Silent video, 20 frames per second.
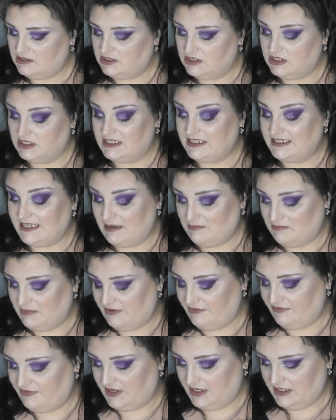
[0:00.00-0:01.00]
to set my
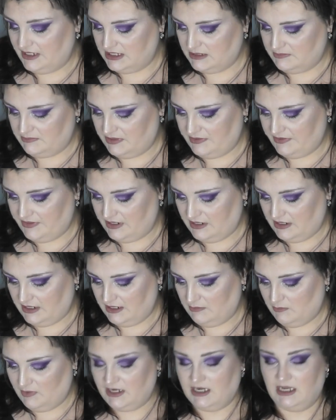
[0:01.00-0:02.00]
face, but then I
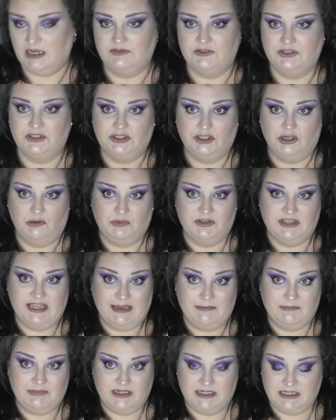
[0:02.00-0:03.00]
went over the top with
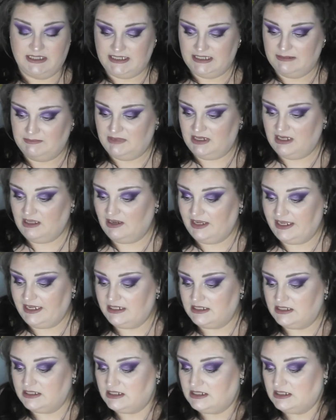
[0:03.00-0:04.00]
ambient dim
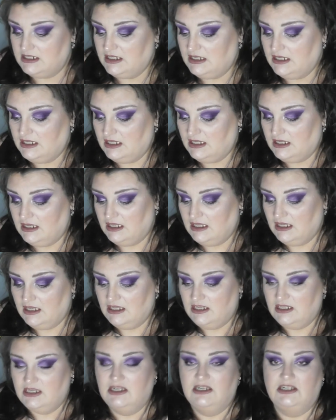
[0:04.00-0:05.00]
light
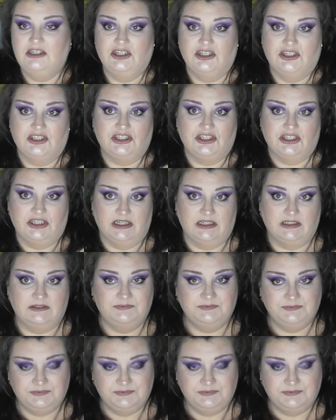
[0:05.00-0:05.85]
just to.